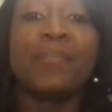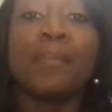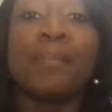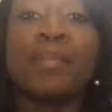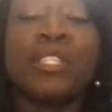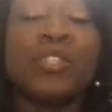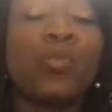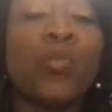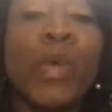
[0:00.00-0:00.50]

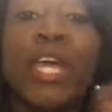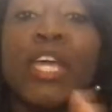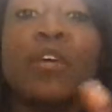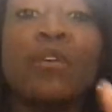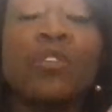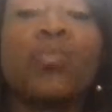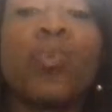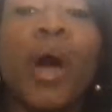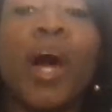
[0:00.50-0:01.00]
So we
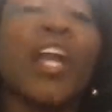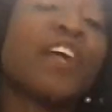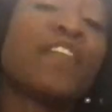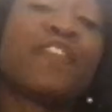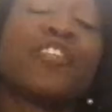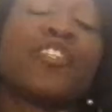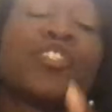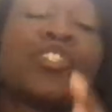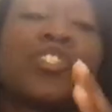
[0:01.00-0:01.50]
use water
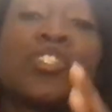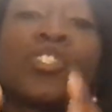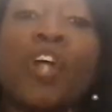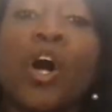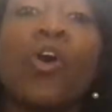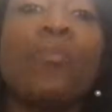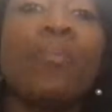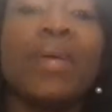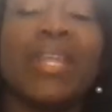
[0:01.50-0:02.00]
for
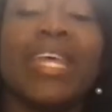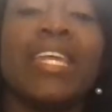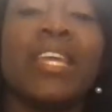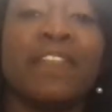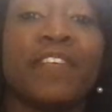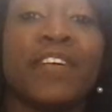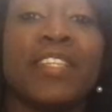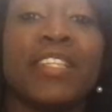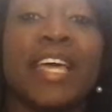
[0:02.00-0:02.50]
so many
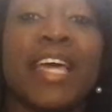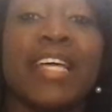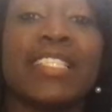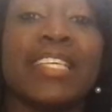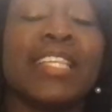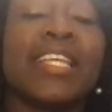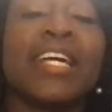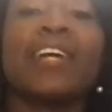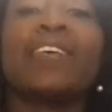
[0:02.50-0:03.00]
different things,
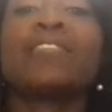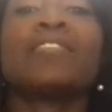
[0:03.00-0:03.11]
and there is